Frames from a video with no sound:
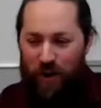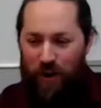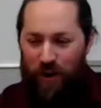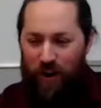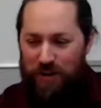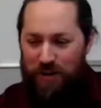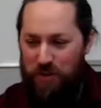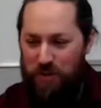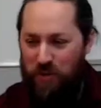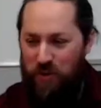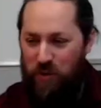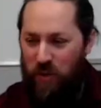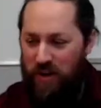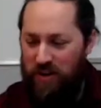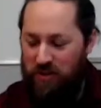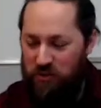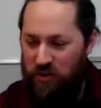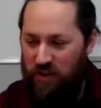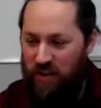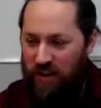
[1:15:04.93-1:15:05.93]
awesome
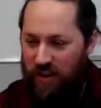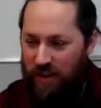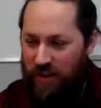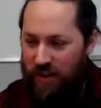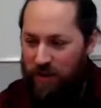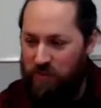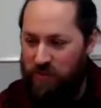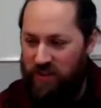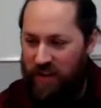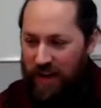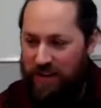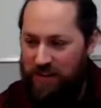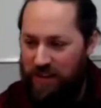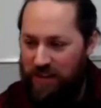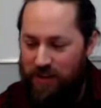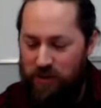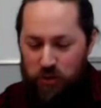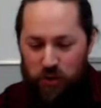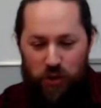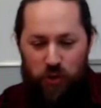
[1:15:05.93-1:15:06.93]
question. Um, that's
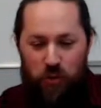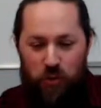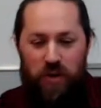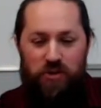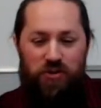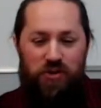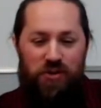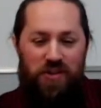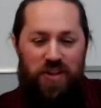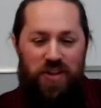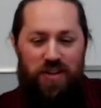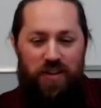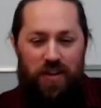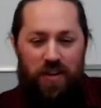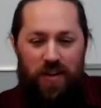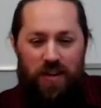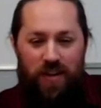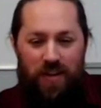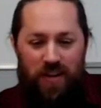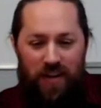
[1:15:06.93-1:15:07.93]
actually a question that
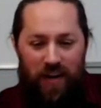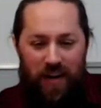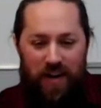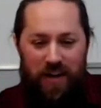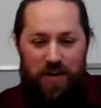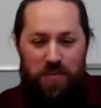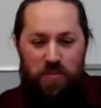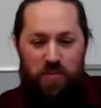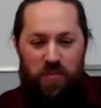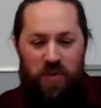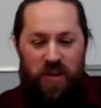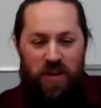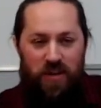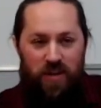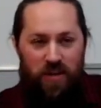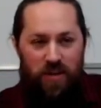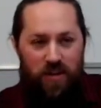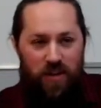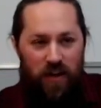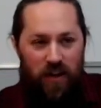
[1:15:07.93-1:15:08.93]
I'm
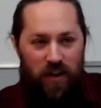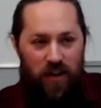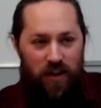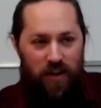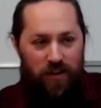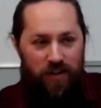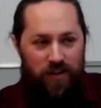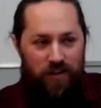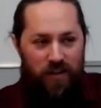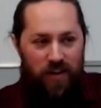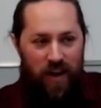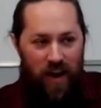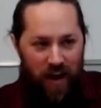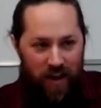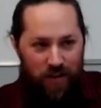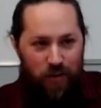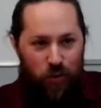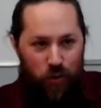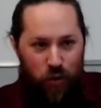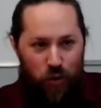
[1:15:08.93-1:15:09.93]
uh,
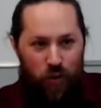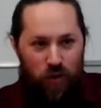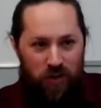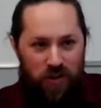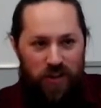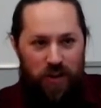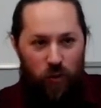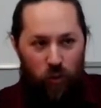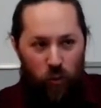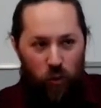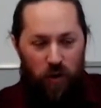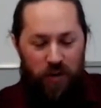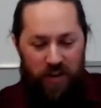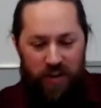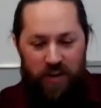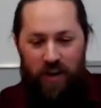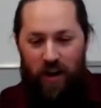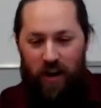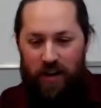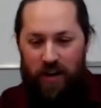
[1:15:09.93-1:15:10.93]
currently
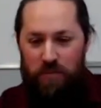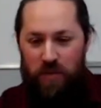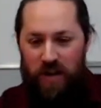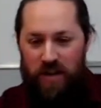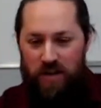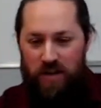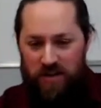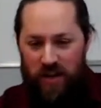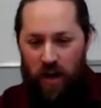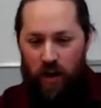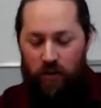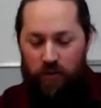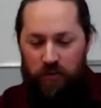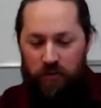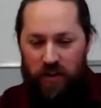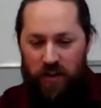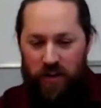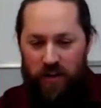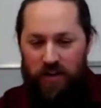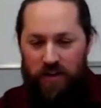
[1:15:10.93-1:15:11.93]
working on
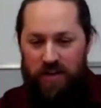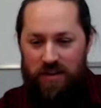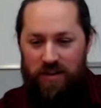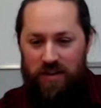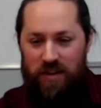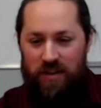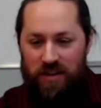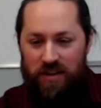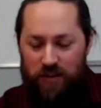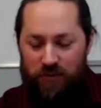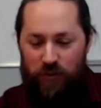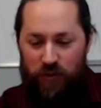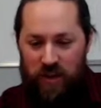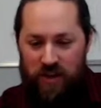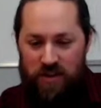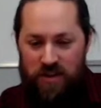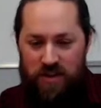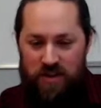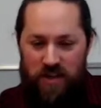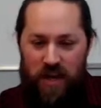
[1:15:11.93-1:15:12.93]
myself uh, in the
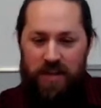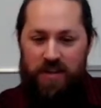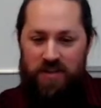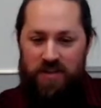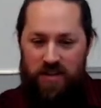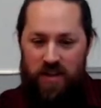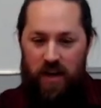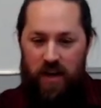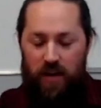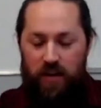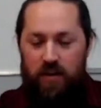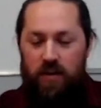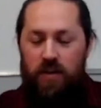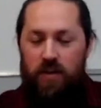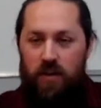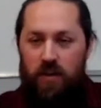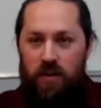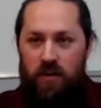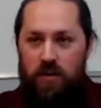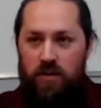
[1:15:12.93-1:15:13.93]
in the sense that
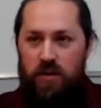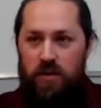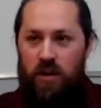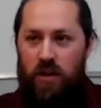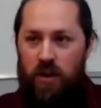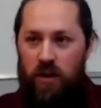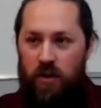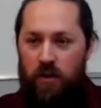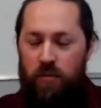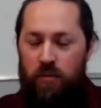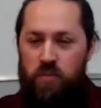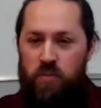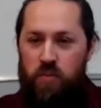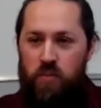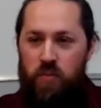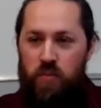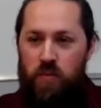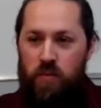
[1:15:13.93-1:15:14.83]
um,